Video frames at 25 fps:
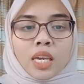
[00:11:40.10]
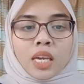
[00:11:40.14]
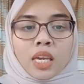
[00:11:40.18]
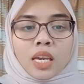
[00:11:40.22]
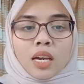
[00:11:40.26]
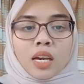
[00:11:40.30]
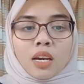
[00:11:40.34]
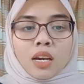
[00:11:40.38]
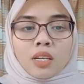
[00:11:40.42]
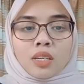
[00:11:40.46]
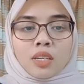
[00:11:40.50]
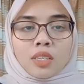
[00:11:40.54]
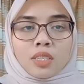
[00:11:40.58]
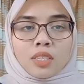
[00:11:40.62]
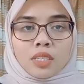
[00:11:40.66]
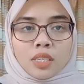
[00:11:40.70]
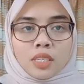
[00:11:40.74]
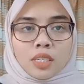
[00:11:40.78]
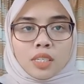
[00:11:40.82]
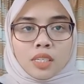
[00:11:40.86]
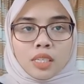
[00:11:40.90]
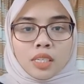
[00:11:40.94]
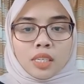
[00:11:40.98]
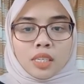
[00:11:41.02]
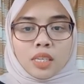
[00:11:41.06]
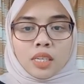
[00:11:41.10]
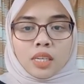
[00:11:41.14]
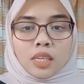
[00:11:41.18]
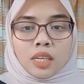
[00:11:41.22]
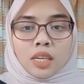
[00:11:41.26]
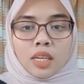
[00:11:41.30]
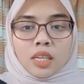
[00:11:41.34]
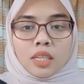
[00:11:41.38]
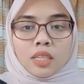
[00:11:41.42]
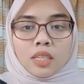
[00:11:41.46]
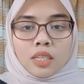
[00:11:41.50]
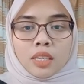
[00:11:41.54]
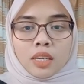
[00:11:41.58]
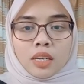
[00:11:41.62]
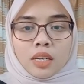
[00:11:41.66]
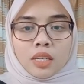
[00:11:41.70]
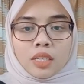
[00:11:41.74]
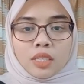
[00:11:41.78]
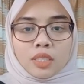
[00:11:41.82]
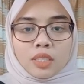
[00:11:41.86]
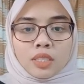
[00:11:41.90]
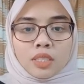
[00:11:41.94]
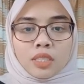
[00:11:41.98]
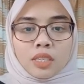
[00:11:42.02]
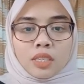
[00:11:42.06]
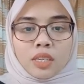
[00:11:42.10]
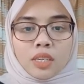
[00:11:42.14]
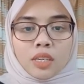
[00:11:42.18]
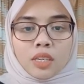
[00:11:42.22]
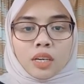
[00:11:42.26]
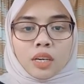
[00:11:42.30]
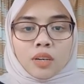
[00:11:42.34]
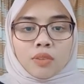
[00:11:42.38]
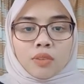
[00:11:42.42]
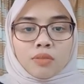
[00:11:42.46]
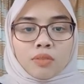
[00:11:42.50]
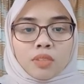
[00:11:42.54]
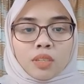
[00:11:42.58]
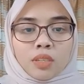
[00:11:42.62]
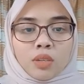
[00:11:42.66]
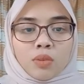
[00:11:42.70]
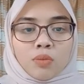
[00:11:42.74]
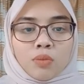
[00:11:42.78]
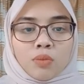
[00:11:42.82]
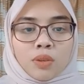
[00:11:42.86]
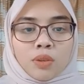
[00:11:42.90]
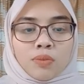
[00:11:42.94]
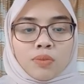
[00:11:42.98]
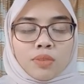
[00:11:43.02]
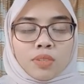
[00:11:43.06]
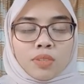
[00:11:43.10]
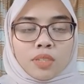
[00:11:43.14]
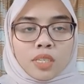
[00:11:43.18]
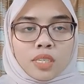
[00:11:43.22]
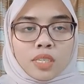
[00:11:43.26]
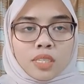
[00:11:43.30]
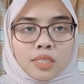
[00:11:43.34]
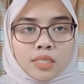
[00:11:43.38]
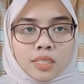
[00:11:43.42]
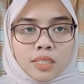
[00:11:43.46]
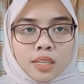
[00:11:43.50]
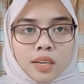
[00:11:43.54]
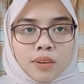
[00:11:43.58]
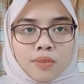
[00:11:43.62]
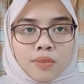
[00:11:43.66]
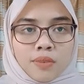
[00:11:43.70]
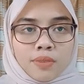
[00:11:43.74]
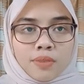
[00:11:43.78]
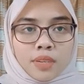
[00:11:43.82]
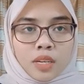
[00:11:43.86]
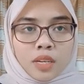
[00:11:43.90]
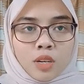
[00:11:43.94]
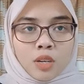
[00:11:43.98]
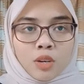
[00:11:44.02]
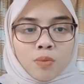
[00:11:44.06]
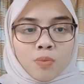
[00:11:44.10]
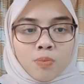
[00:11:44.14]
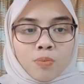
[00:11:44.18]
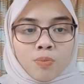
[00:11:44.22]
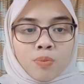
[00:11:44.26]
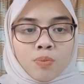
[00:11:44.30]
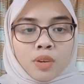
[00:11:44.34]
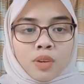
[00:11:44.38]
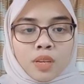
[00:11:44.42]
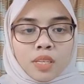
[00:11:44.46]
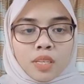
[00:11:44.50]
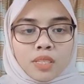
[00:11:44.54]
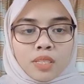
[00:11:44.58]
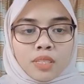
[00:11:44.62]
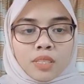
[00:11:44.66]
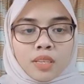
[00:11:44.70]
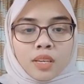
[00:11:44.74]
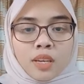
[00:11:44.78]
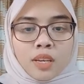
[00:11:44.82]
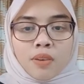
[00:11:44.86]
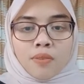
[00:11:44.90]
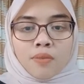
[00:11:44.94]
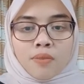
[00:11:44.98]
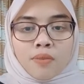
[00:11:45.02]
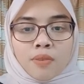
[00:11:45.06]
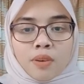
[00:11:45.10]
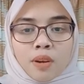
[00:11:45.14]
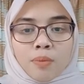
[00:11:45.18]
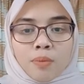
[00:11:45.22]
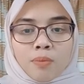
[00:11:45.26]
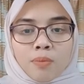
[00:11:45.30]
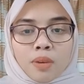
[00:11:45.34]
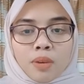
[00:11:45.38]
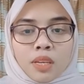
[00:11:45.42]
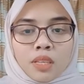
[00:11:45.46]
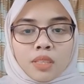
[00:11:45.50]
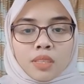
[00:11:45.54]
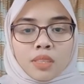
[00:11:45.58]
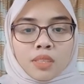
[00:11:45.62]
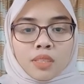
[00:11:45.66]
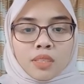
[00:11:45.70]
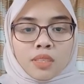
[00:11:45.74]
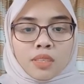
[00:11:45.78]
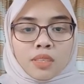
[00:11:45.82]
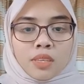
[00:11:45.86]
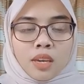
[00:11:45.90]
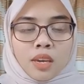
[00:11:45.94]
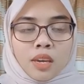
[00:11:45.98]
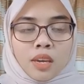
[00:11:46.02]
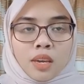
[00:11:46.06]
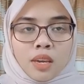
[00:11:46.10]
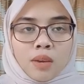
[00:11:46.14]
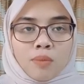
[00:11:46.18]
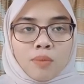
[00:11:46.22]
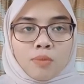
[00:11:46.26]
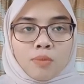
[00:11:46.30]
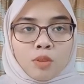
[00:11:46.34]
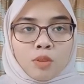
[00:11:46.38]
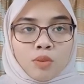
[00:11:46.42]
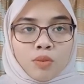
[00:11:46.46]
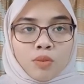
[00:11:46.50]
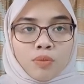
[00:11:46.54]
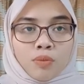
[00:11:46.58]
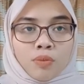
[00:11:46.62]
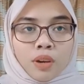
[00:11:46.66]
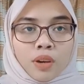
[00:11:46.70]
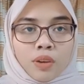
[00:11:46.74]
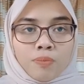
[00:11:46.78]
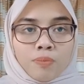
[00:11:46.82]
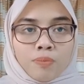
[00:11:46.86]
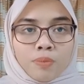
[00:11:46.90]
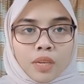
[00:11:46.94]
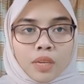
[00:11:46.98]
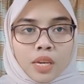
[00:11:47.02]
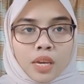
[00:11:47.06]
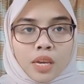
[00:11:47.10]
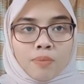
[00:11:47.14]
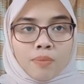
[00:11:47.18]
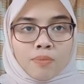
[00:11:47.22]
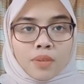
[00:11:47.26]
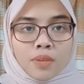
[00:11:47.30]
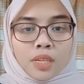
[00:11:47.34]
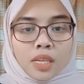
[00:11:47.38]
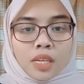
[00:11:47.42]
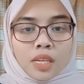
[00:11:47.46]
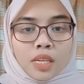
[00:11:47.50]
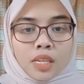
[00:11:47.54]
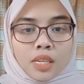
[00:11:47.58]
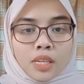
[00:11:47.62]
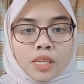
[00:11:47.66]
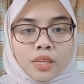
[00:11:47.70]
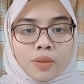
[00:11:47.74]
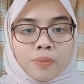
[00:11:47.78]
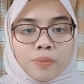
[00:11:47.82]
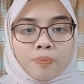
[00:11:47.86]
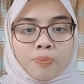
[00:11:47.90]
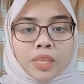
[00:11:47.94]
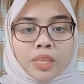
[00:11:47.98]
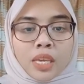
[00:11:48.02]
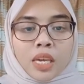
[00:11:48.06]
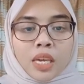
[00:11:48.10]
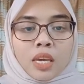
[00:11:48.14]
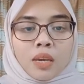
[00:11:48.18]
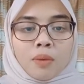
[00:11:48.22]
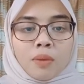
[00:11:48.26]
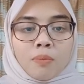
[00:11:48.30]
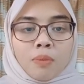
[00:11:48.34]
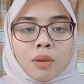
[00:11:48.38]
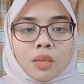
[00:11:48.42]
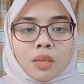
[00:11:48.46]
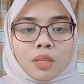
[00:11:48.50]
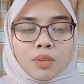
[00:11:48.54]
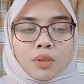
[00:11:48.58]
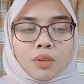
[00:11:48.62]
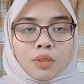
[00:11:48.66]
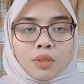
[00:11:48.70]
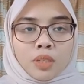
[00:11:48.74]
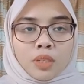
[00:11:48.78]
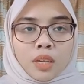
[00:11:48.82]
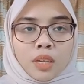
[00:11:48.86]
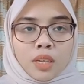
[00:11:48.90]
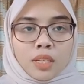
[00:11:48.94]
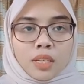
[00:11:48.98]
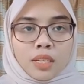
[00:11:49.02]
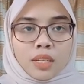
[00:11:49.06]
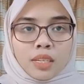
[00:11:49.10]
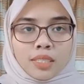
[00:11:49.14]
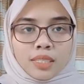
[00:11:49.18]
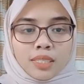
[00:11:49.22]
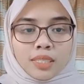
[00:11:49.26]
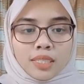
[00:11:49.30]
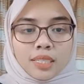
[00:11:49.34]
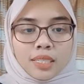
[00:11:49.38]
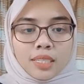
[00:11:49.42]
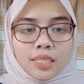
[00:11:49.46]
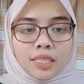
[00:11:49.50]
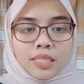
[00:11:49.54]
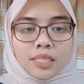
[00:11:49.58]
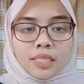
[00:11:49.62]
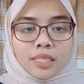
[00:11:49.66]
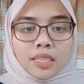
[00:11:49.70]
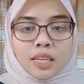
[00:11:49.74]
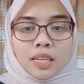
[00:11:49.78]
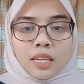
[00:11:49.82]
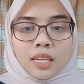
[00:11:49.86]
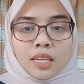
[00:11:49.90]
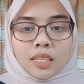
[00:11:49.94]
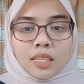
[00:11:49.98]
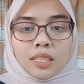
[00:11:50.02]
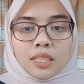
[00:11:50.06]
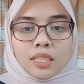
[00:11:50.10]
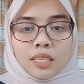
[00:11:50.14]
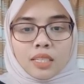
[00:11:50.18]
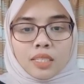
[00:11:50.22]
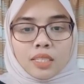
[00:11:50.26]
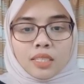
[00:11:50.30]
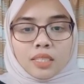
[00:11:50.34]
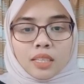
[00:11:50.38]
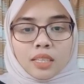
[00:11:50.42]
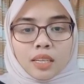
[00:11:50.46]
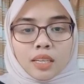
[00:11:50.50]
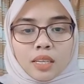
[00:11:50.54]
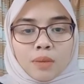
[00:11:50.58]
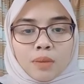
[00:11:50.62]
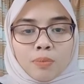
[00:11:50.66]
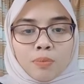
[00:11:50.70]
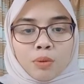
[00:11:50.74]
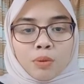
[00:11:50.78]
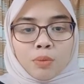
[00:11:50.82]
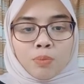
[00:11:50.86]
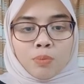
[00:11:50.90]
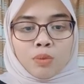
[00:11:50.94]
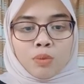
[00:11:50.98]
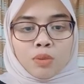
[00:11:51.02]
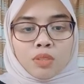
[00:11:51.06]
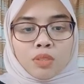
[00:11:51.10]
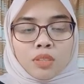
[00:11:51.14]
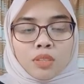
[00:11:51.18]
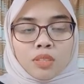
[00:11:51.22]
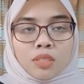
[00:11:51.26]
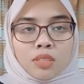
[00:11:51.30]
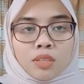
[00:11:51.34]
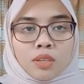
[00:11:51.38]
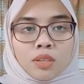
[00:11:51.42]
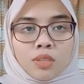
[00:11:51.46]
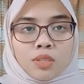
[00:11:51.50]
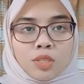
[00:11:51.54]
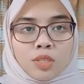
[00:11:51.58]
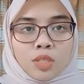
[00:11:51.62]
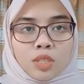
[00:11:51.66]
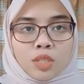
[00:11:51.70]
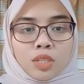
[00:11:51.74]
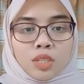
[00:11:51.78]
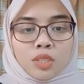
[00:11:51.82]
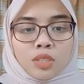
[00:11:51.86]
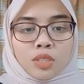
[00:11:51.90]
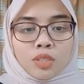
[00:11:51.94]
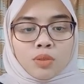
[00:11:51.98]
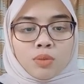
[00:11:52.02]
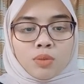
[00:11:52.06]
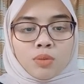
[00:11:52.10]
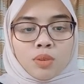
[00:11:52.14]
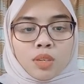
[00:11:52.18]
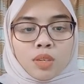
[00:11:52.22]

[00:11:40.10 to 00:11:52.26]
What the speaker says: Originally, there is 3 counter with 3 staff that operates from 8:30 a.m. to 5 p.m. daily. Based on the analysis, this study proposed a solution to